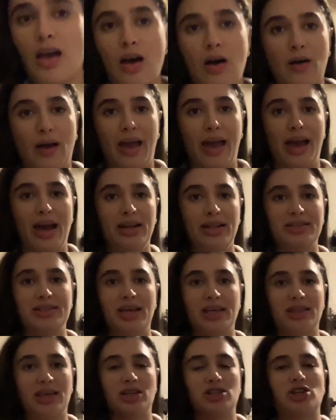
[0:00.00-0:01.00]
Okay, I had to
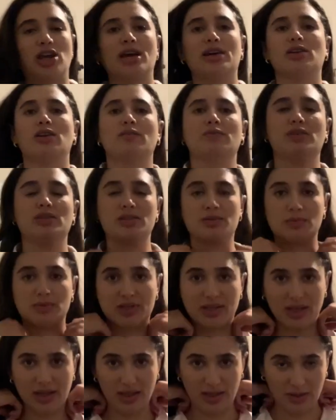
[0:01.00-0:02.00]
take that jacket off because it was
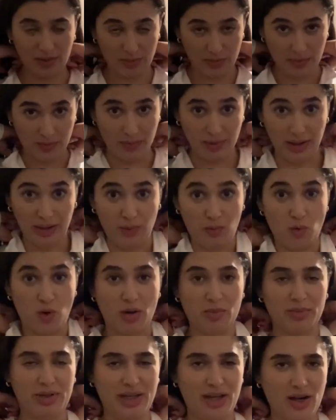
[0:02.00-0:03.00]
getting really
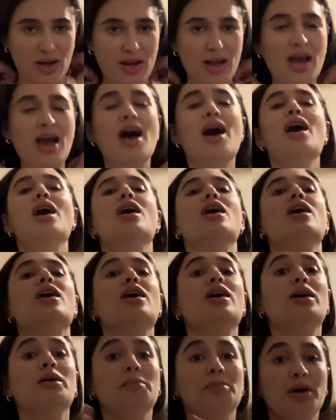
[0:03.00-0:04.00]
warm in here.
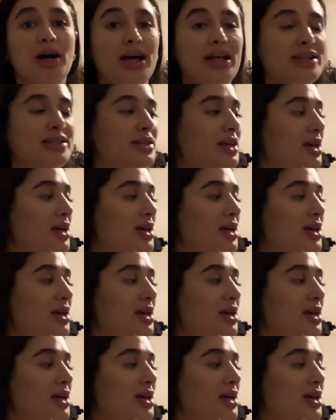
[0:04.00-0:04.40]
But